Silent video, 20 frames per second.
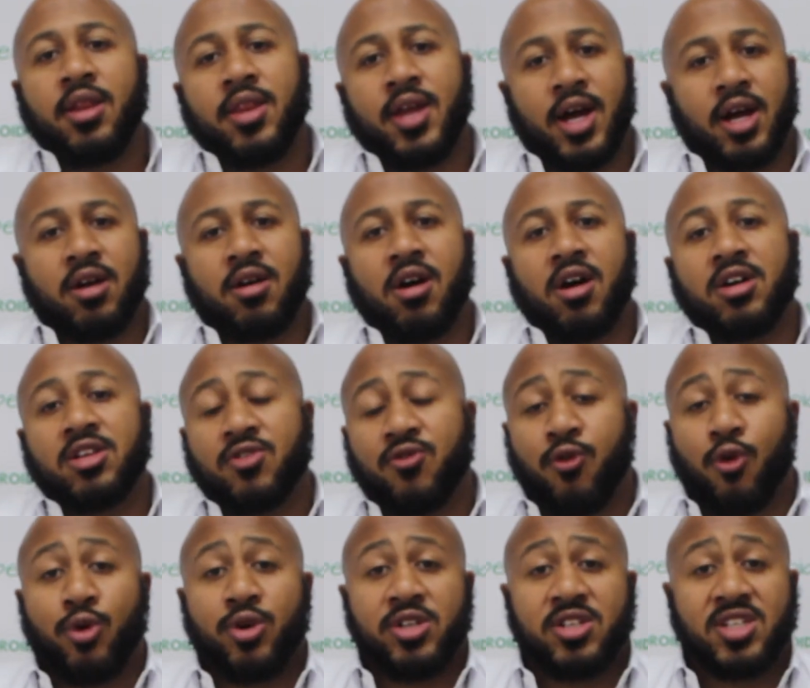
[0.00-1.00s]
that costs
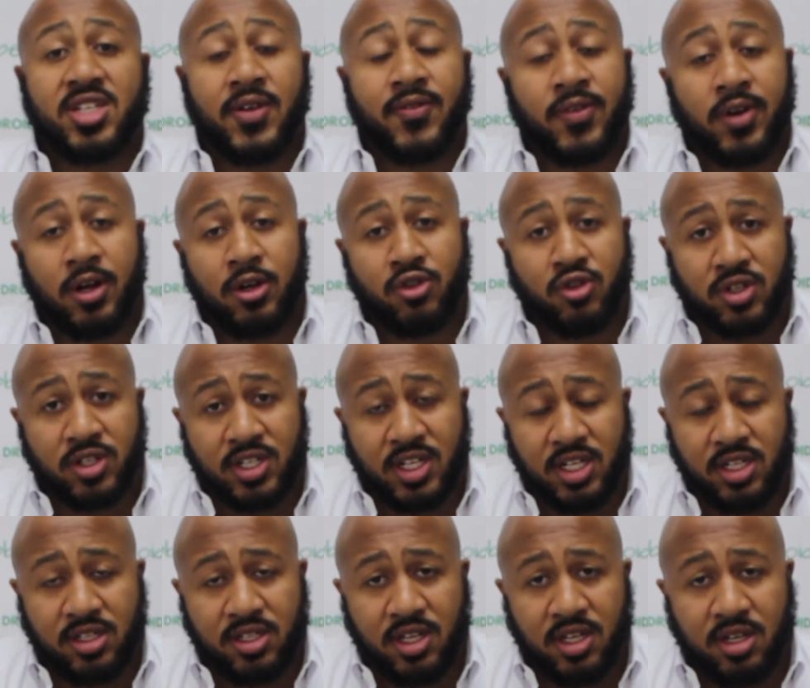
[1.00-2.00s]
$4,700
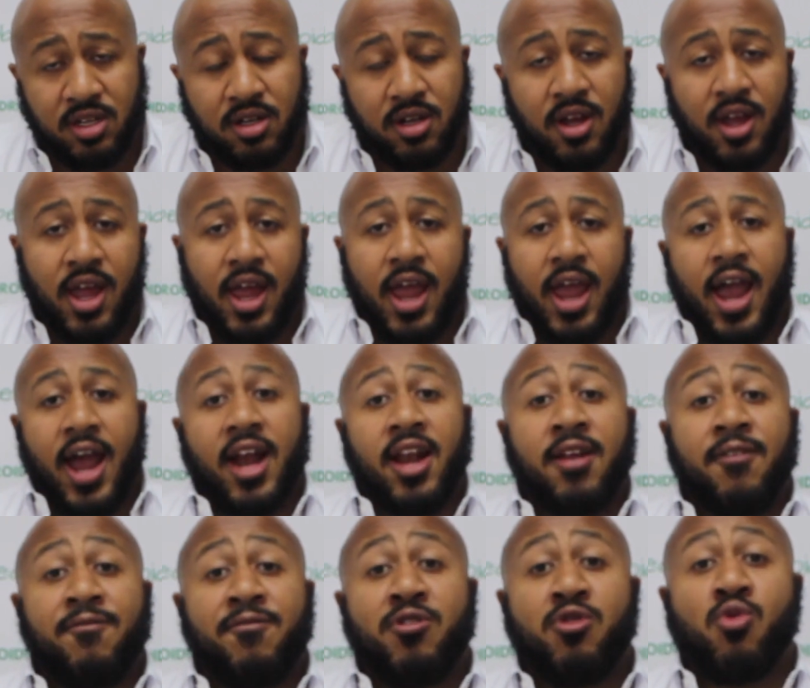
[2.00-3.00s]
TT. And
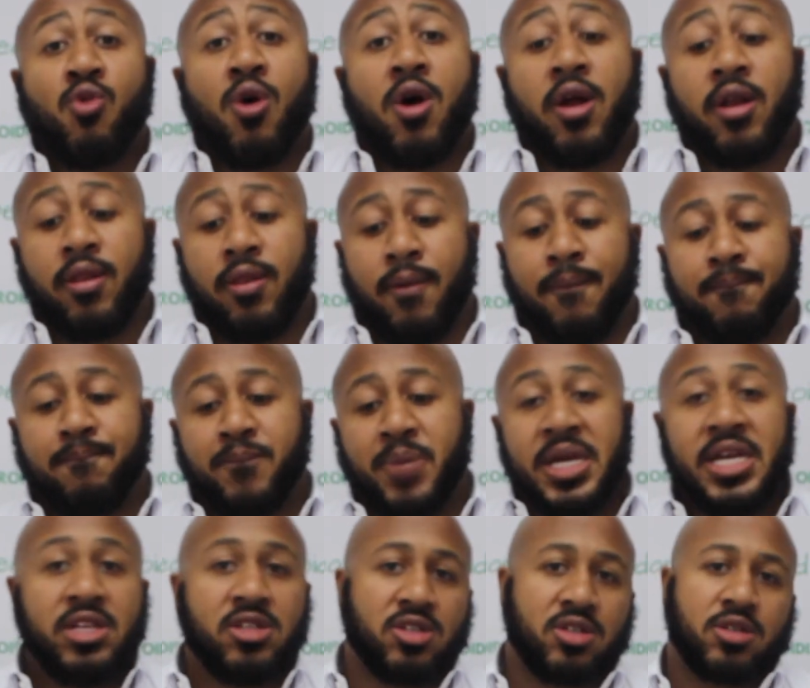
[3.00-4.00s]
if you want the
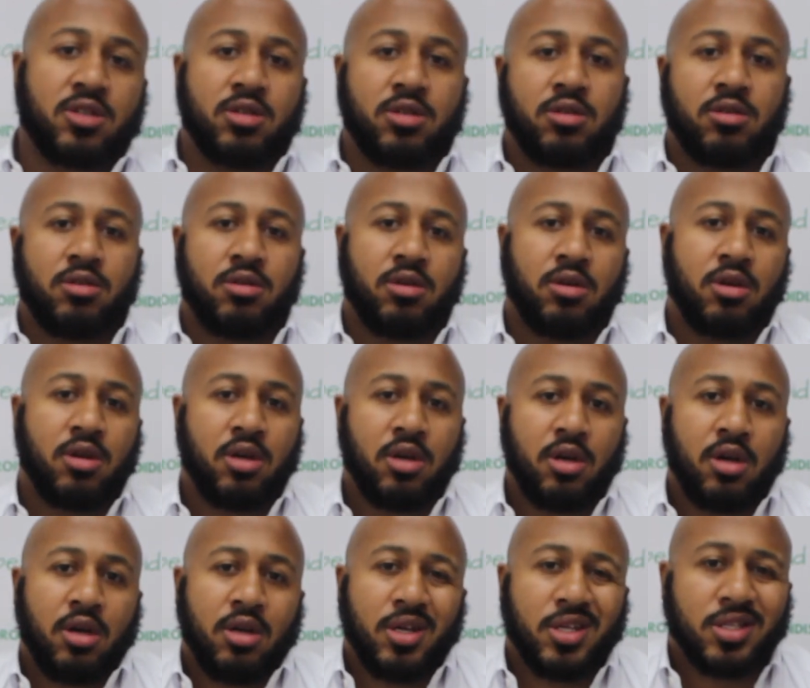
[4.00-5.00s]
beast,
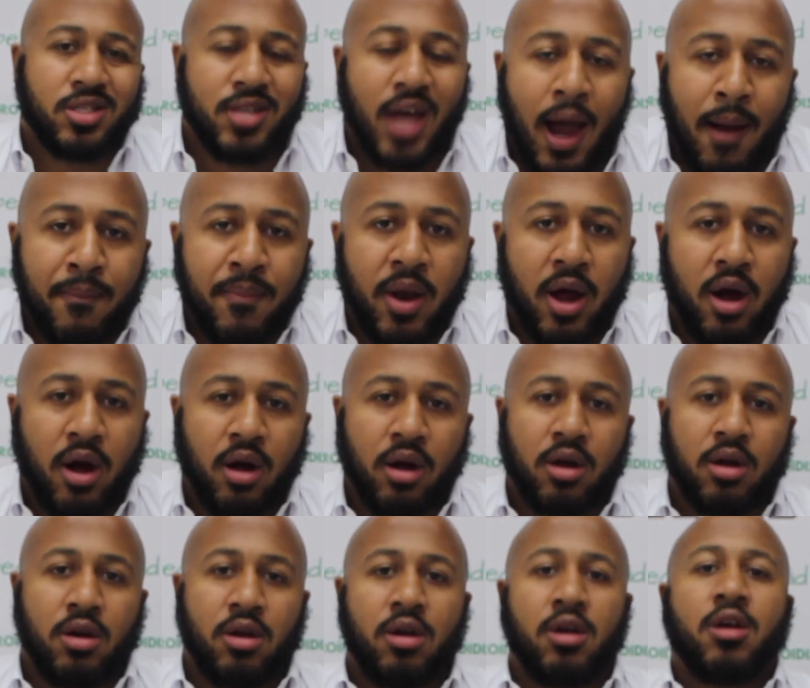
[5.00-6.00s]
the top
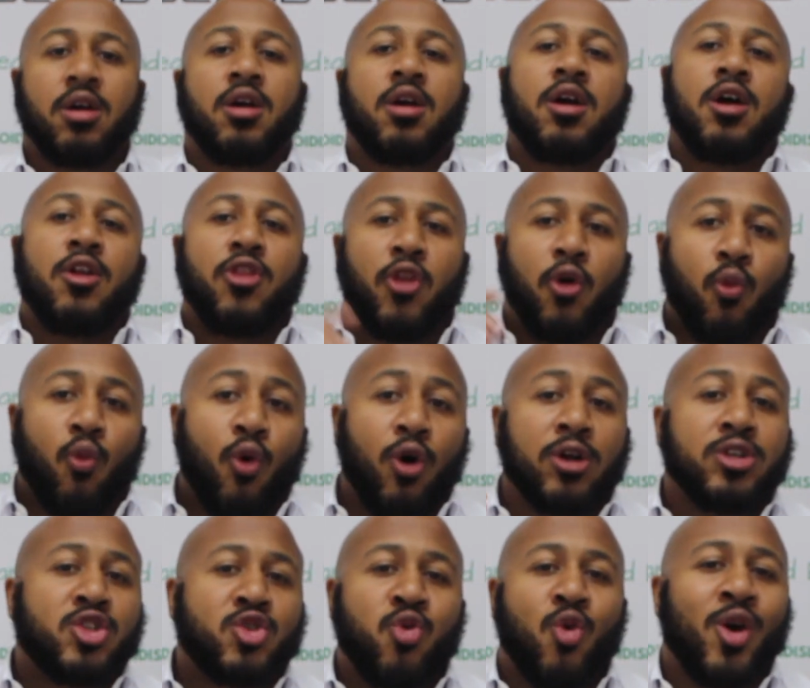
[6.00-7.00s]
dog, the
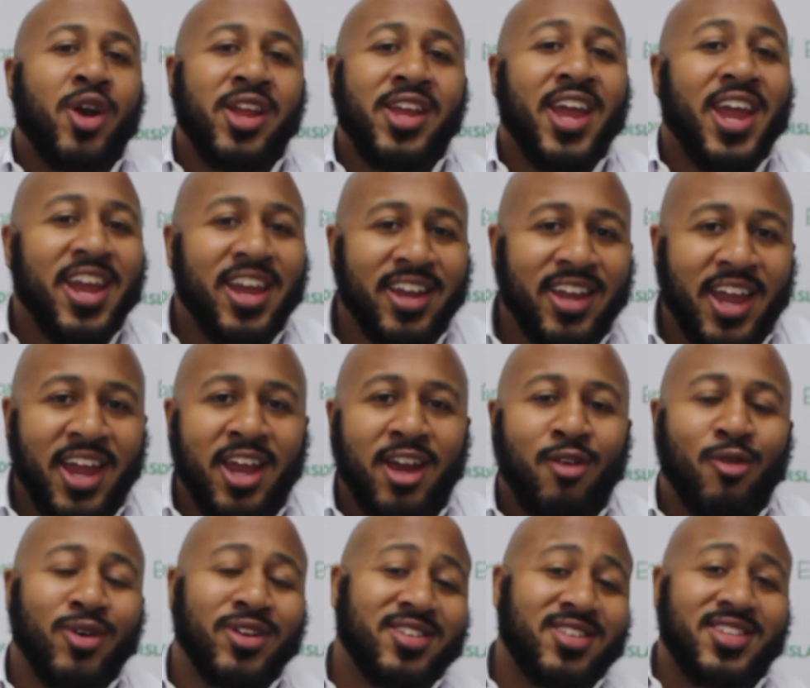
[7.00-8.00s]
128
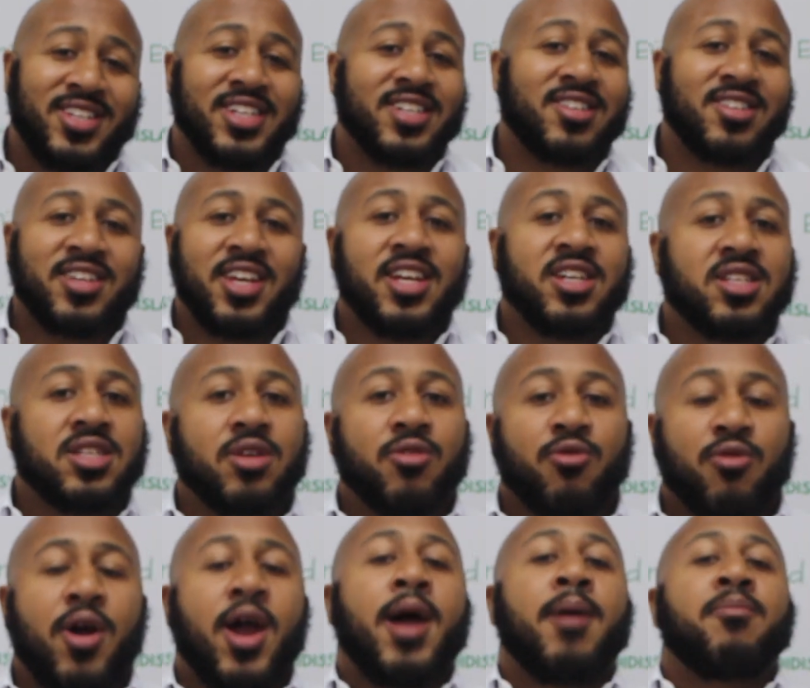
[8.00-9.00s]
gig with 6 gigs
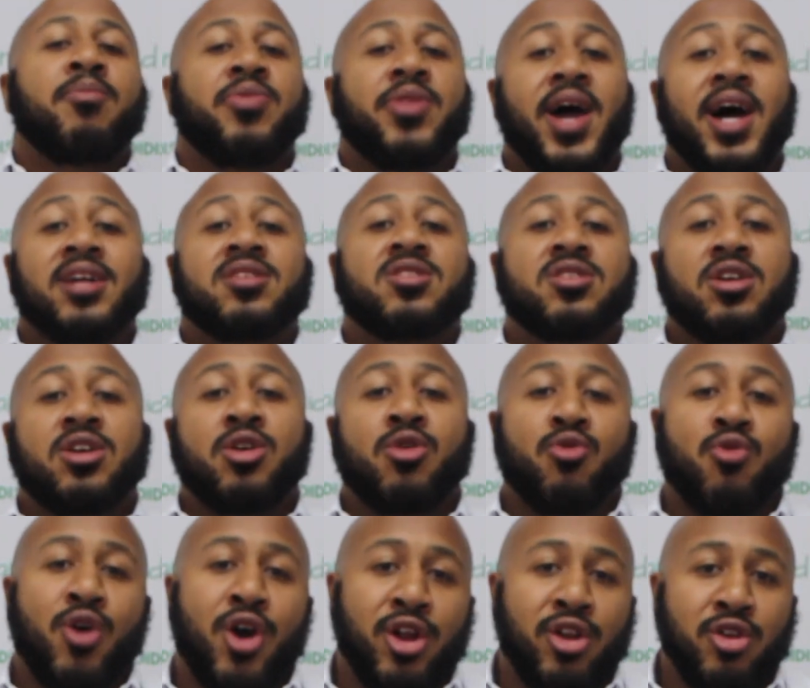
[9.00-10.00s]
of RAM, that's going to
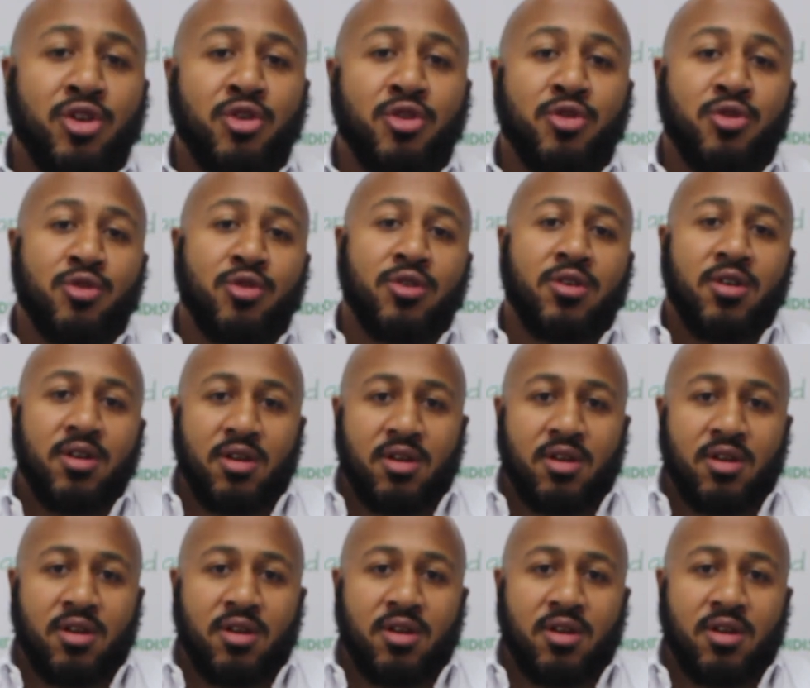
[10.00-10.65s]
run you